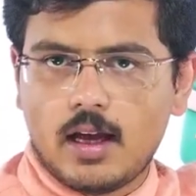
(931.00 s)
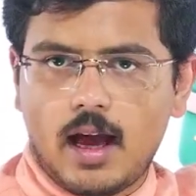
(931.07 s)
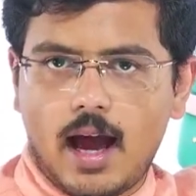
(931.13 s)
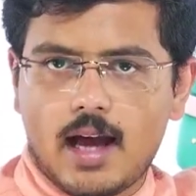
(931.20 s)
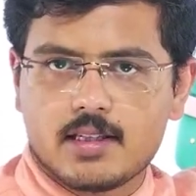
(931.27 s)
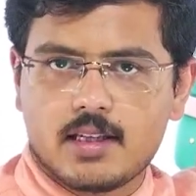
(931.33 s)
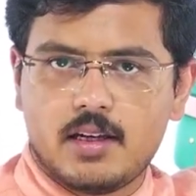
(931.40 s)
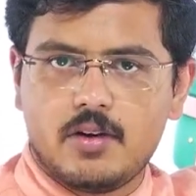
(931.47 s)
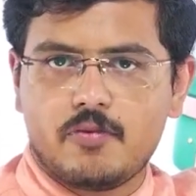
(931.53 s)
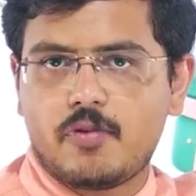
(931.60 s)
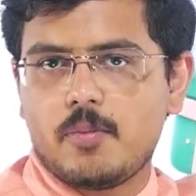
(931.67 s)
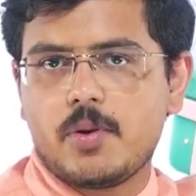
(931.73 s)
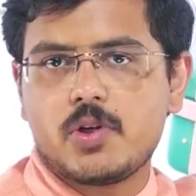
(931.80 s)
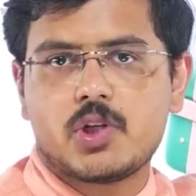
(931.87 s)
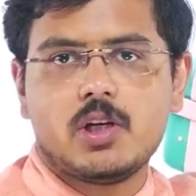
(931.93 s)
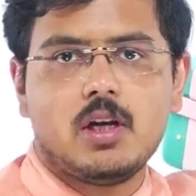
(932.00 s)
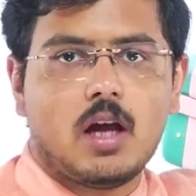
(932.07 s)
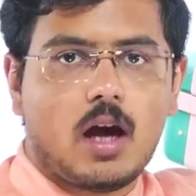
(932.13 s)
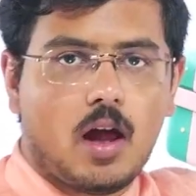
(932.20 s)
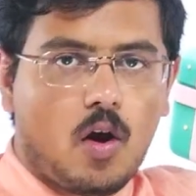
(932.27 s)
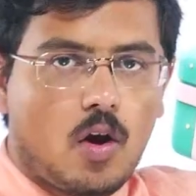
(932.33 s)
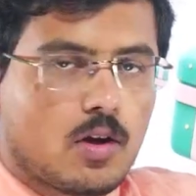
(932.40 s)
as an information.
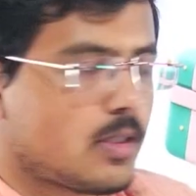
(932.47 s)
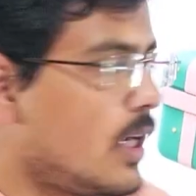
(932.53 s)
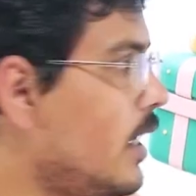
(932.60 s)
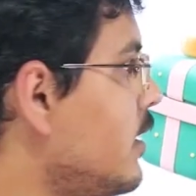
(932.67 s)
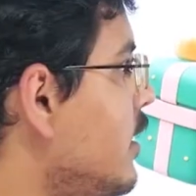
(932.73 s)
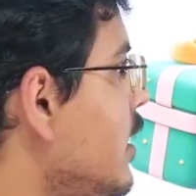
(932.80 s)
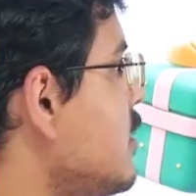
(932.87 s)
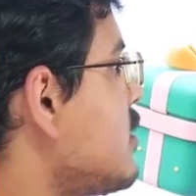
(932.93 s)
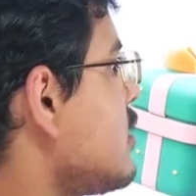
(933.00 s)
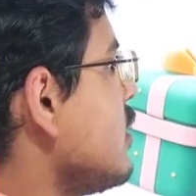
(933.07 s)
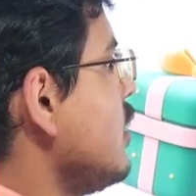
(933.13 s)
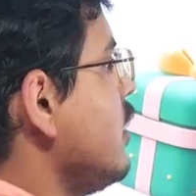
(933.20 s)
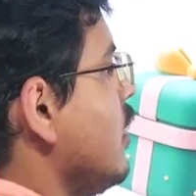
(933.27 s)
Alongside this,